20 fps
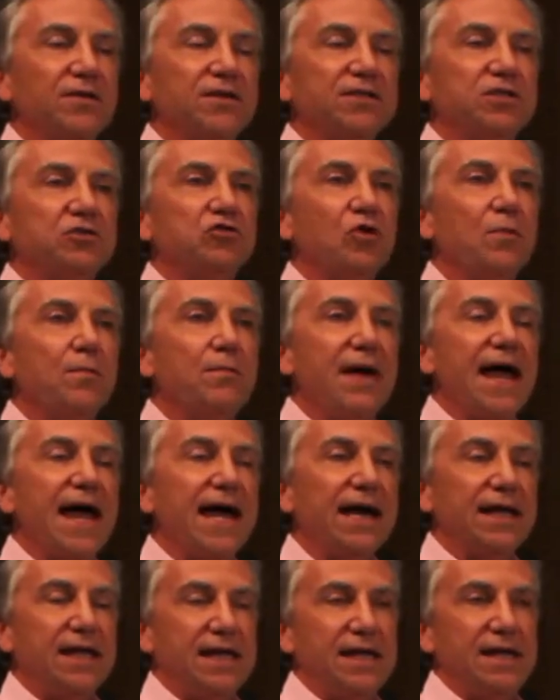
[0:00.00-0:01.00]
So it's
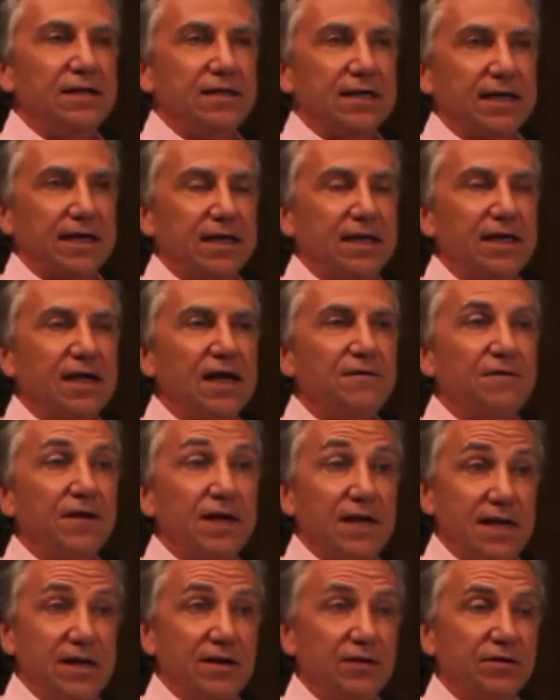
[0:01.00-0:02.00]
dramatic healing
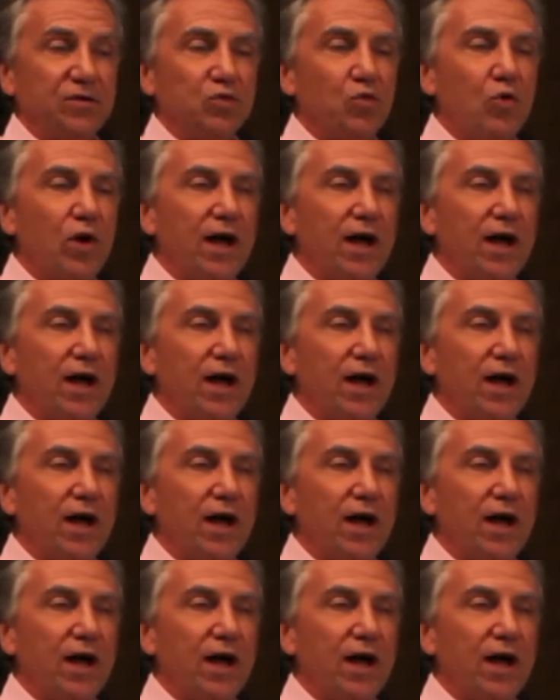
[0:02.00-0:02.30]
if it heals